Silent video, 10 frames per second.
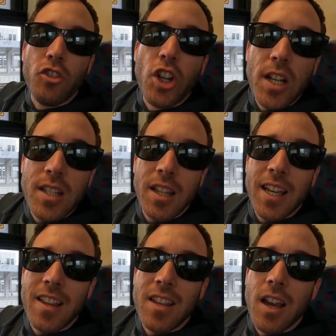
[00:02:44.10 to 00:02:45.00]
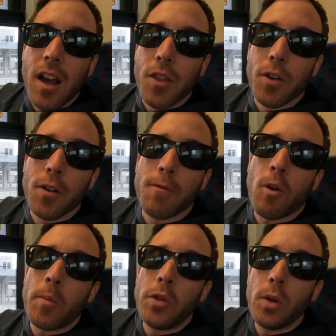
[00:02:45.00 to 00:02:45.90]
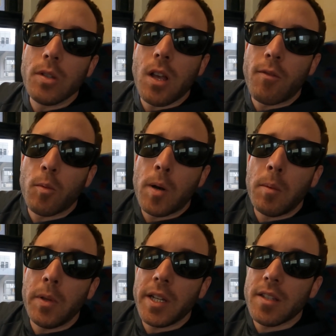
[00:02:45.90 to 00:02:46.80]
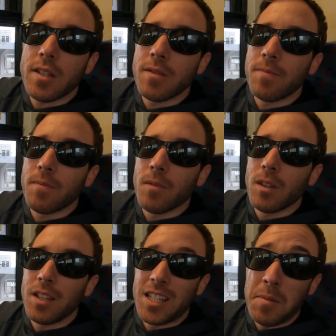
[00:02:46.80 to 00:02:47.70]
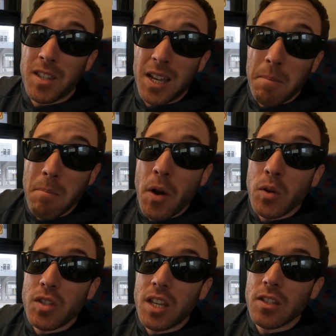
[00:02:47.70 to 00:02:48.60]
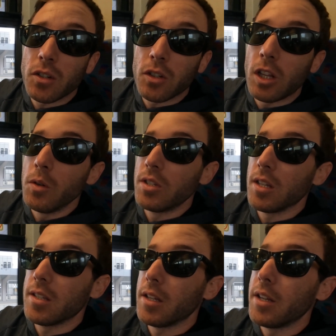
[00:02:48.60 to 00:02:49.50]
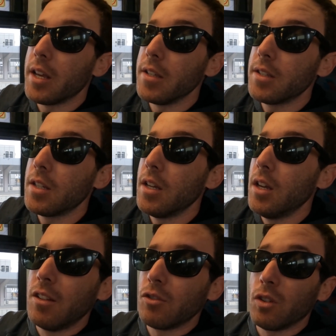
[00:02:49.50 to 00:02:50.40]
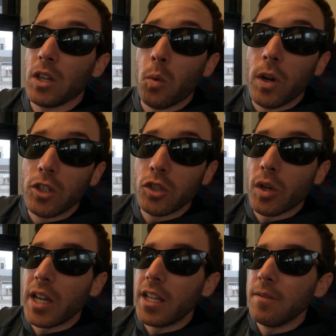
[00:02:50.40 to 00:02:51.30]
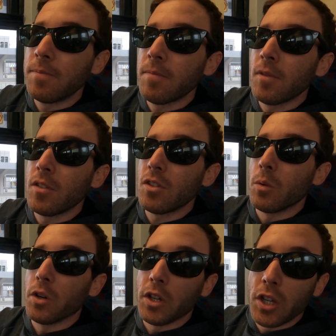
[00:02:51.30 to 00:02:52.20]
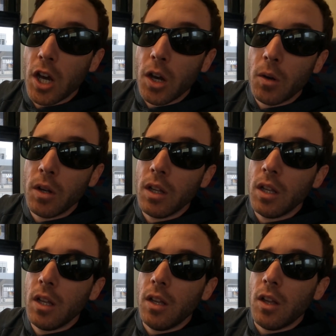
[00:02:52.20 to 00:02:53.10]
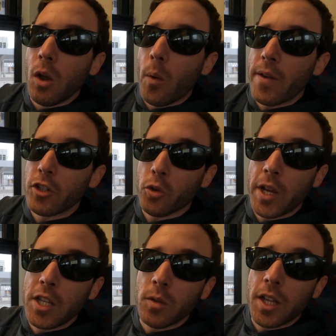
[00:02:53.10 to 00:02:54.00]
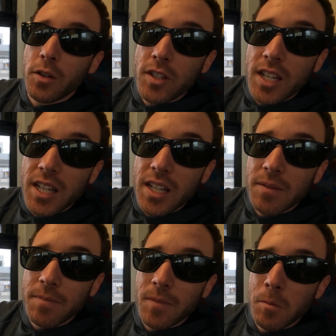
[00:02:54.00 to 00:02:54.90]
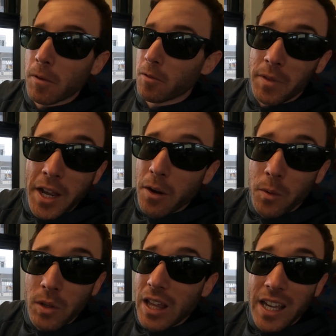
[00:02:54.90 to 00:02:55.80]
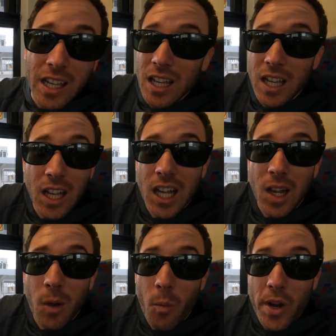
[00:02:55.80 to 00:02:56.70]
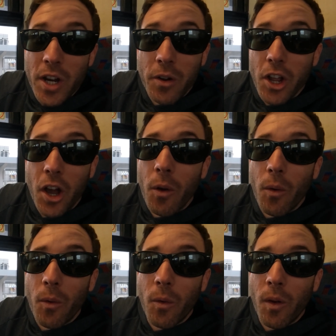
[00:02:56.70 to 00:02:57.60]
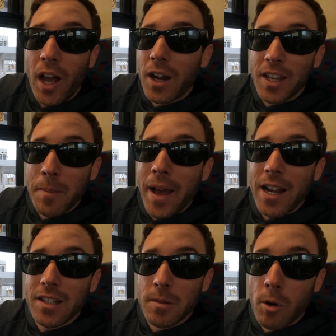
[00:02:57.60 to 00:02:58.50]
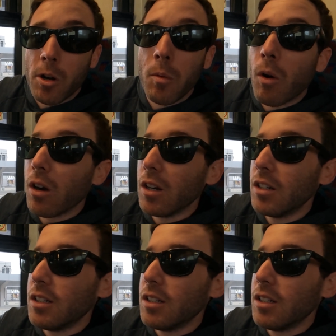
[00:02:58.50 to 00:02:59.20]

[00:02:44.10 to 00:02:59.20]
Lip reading: Just like the other former Yugoslav republics, it seems like most things are closed on Sundays. There's only like one train, so we're gonna go. We have a train to another city, but from there we're like, we don't know how to get back to Maribor.